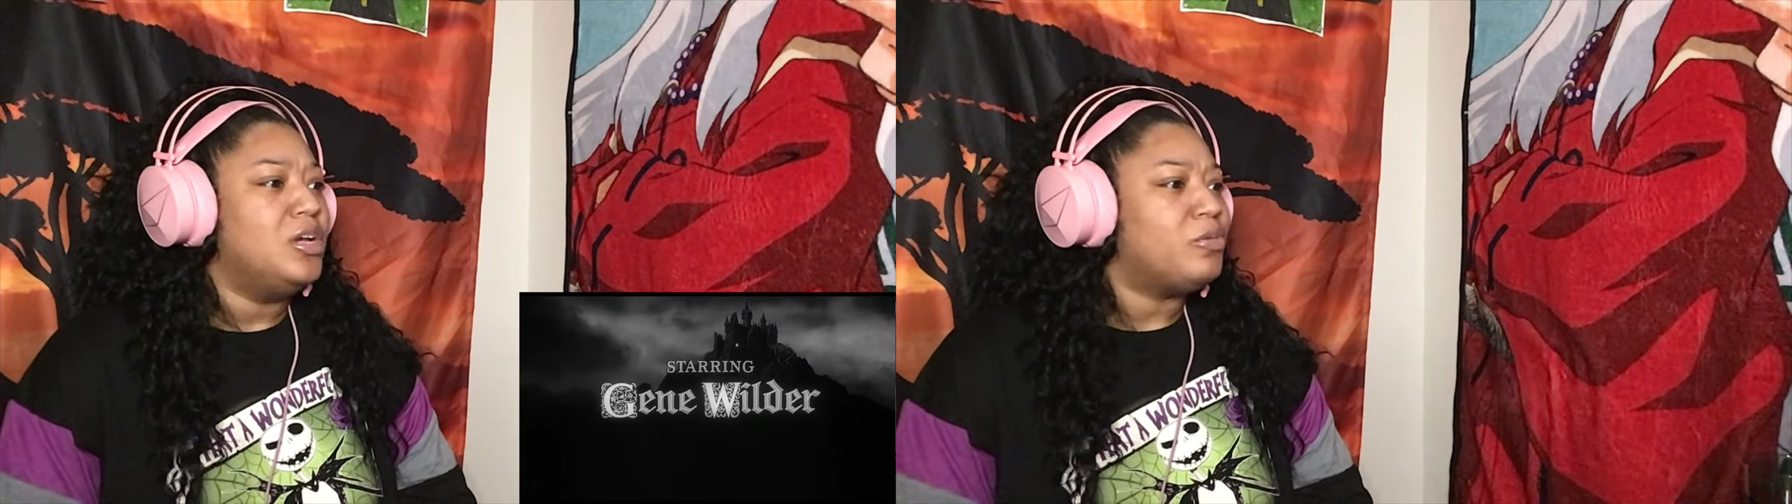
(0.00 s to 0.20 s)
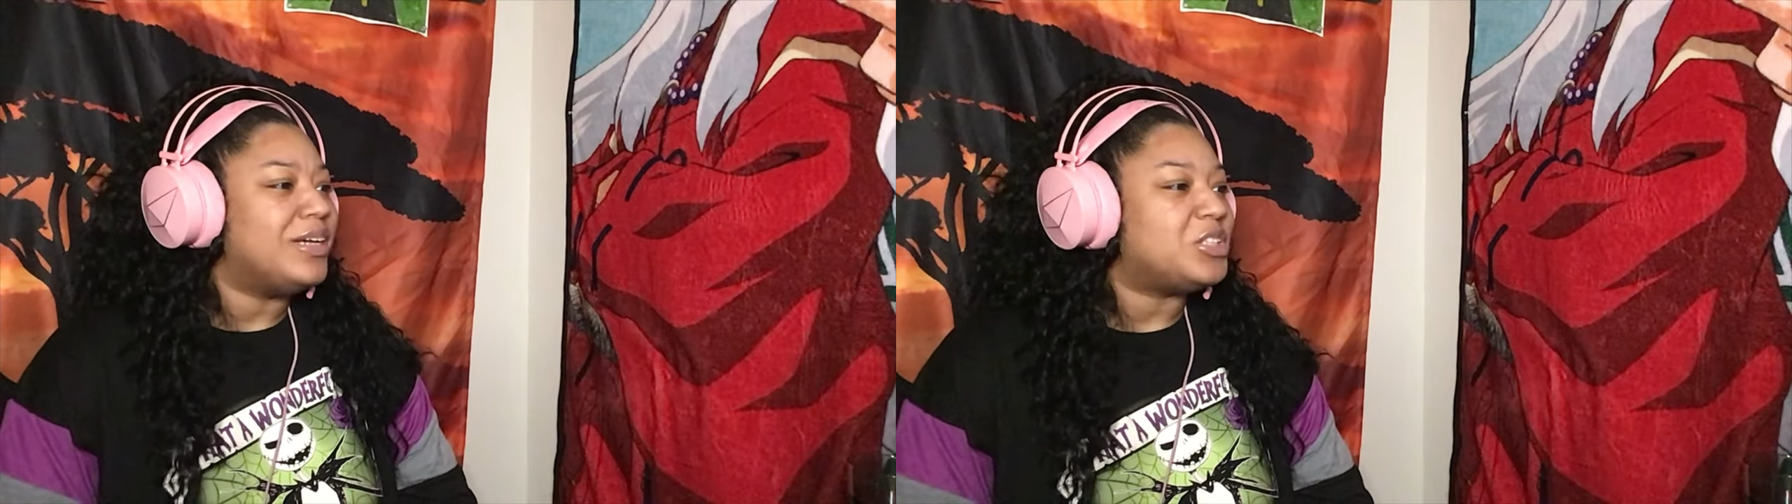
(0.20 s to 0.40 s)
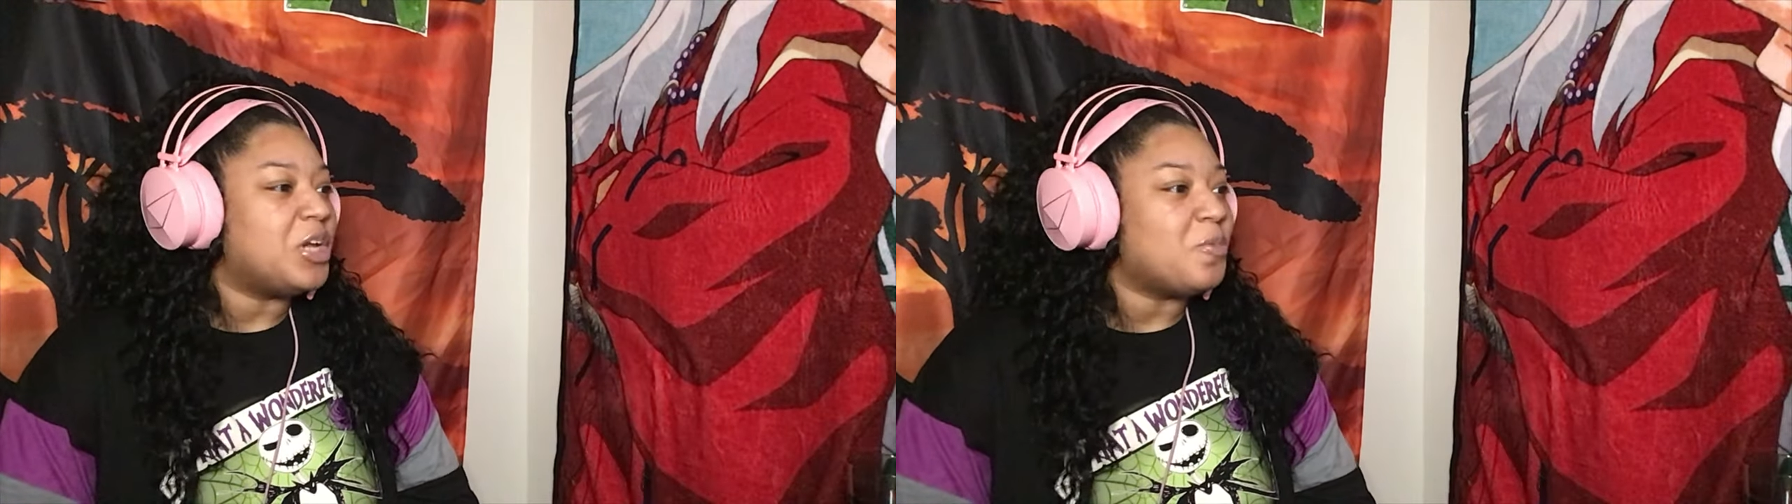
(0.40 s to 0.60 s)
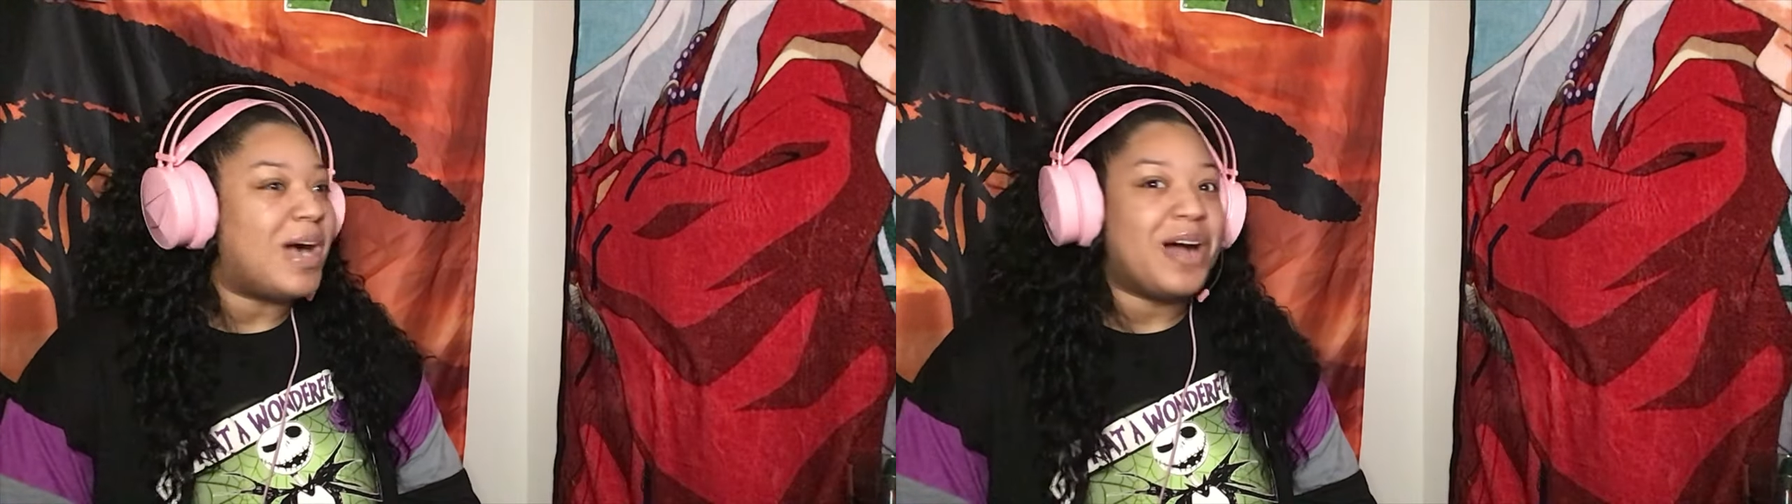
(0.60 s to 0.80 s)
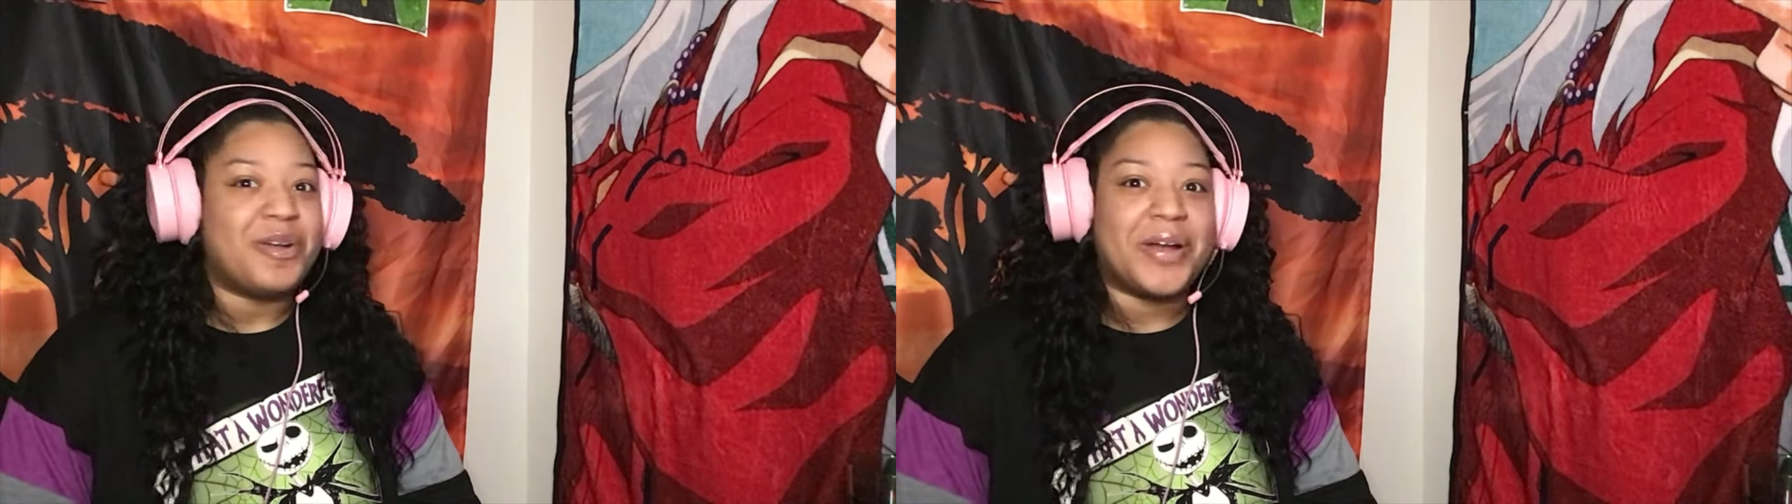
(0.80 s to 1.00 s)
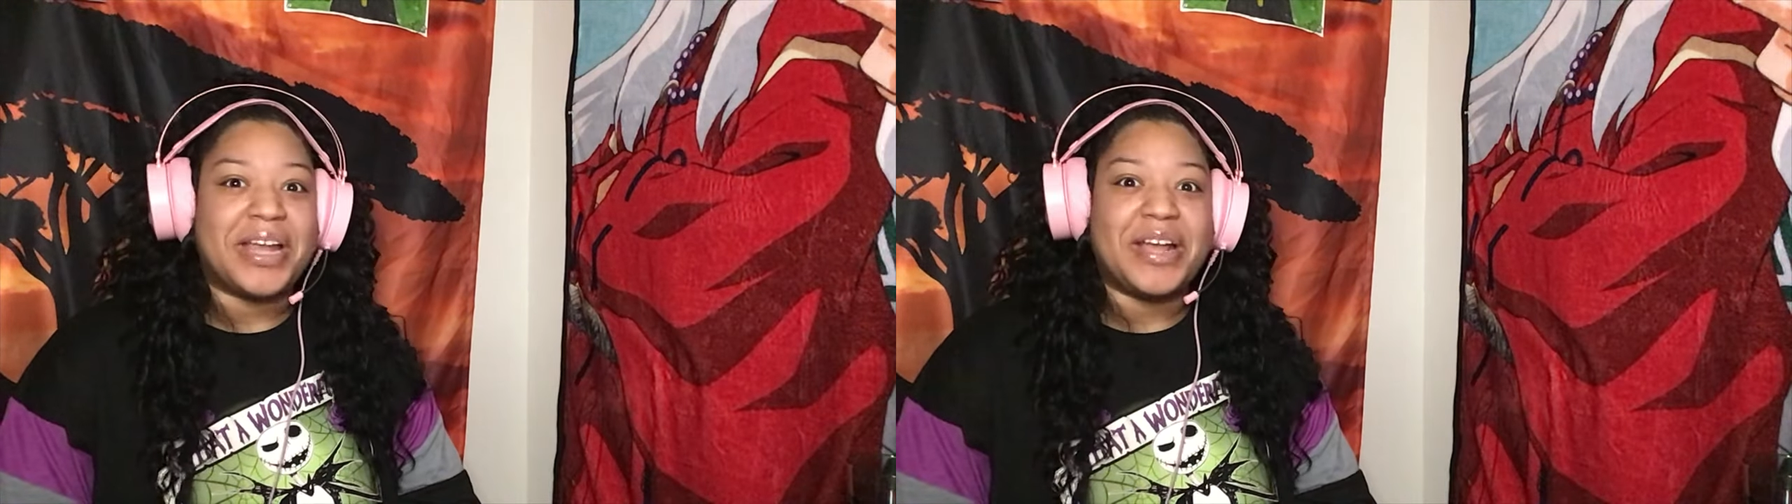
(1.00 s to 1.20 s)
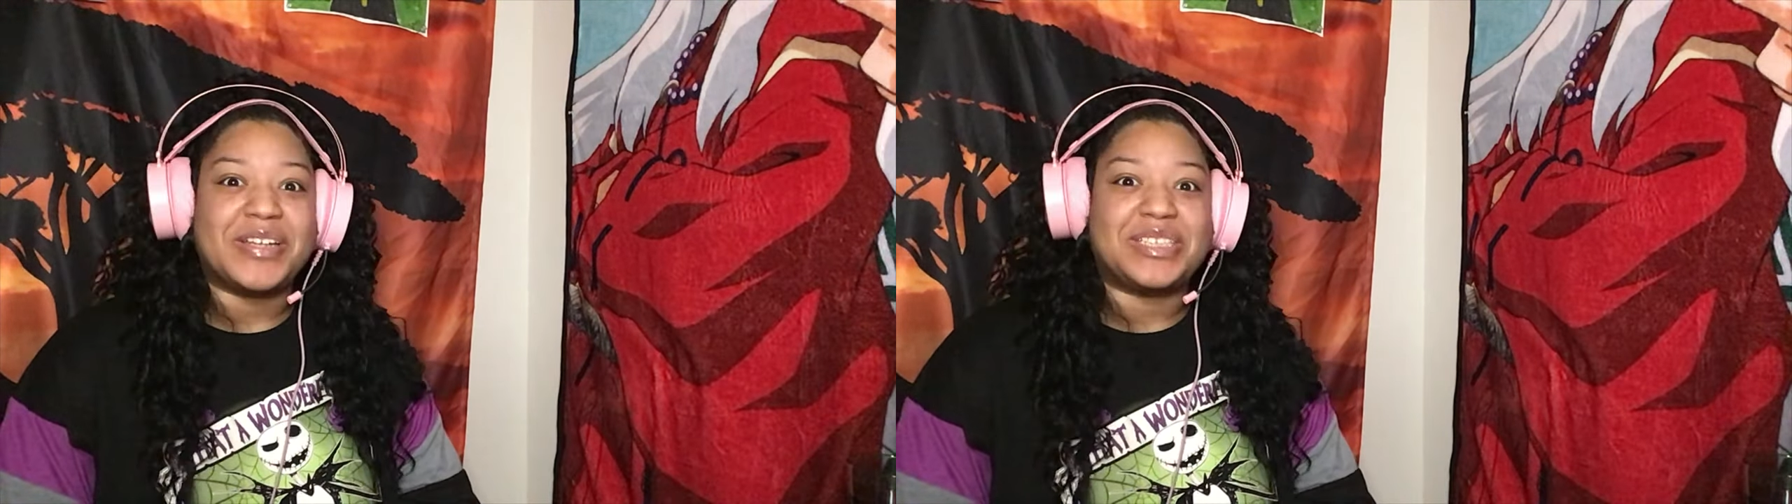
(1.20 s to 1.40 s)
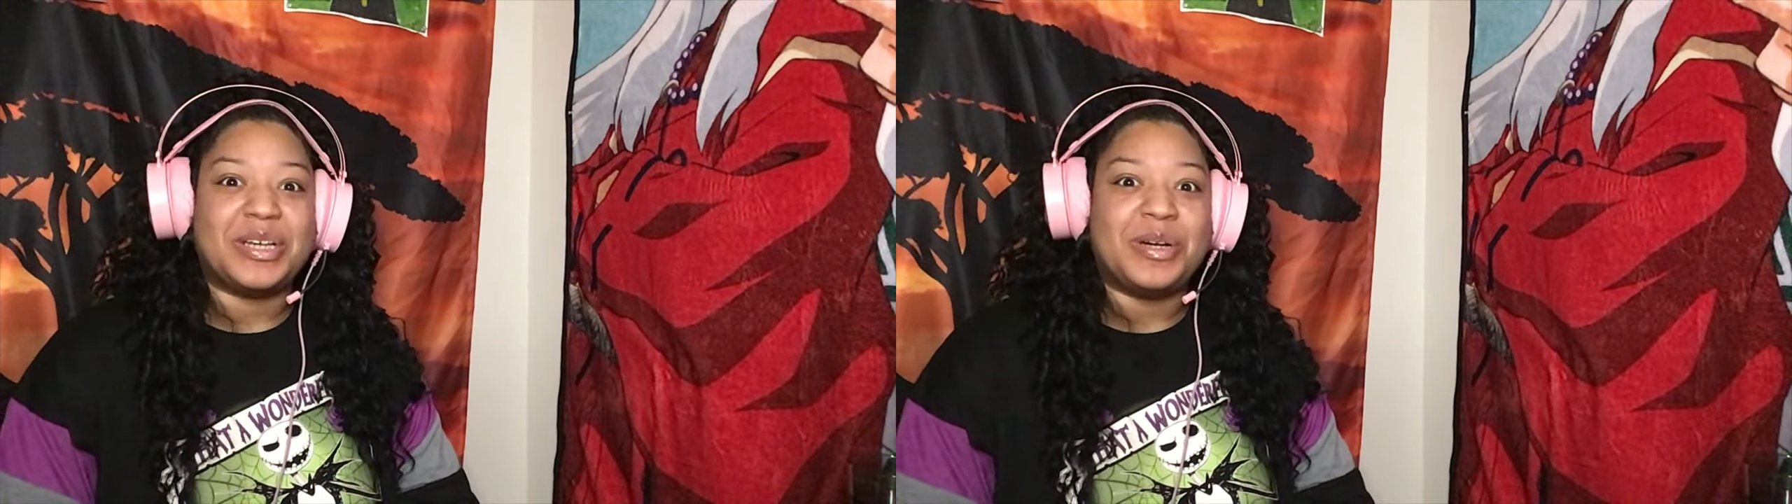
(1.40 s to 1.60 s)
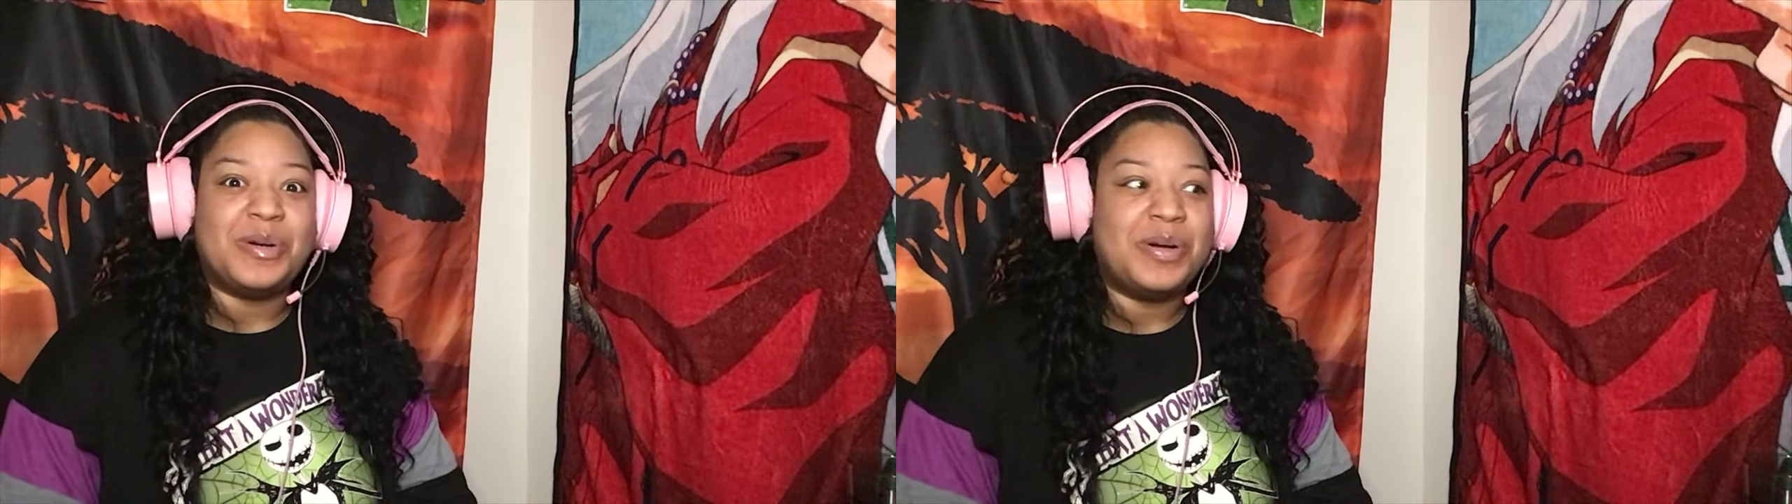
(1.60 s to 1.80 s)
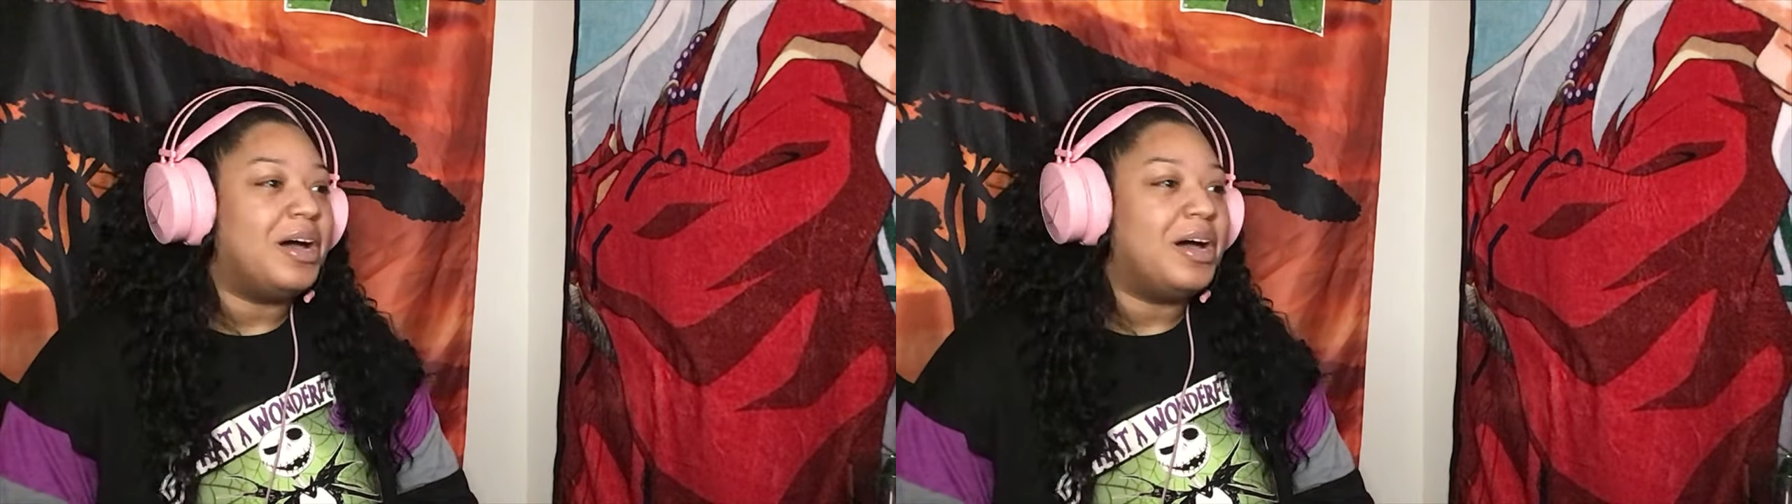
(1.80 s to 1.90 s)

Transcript: Wait, Gene Wilder in here too?